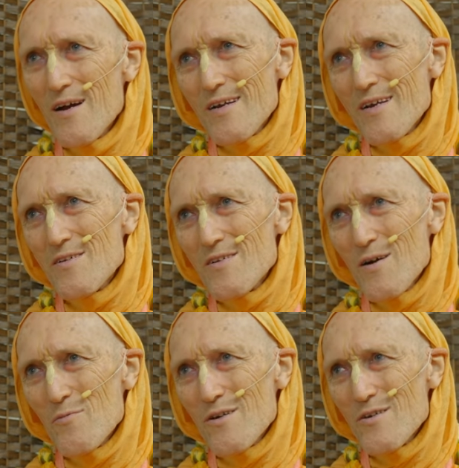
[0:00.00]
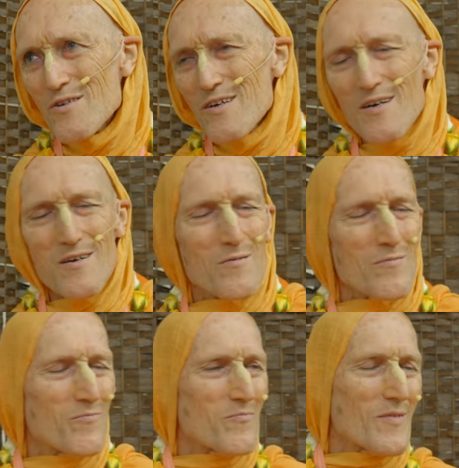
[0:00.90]
I guess that was uh,
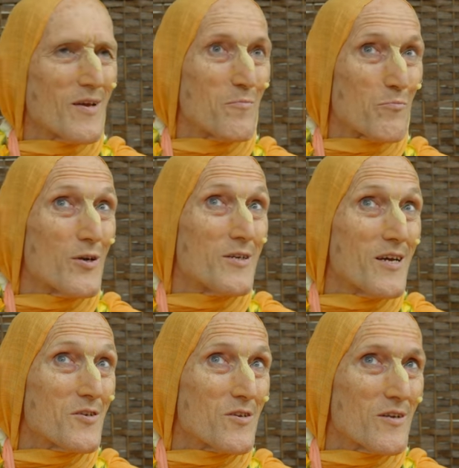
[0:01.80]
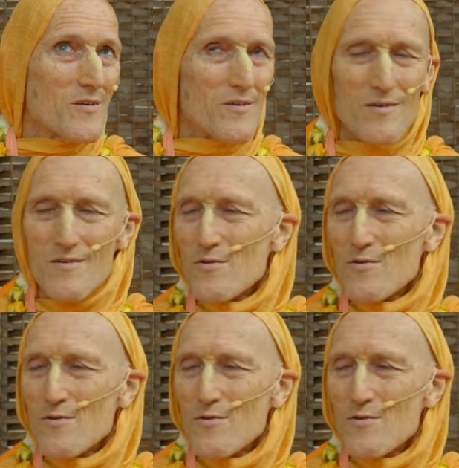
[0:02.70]
predestined.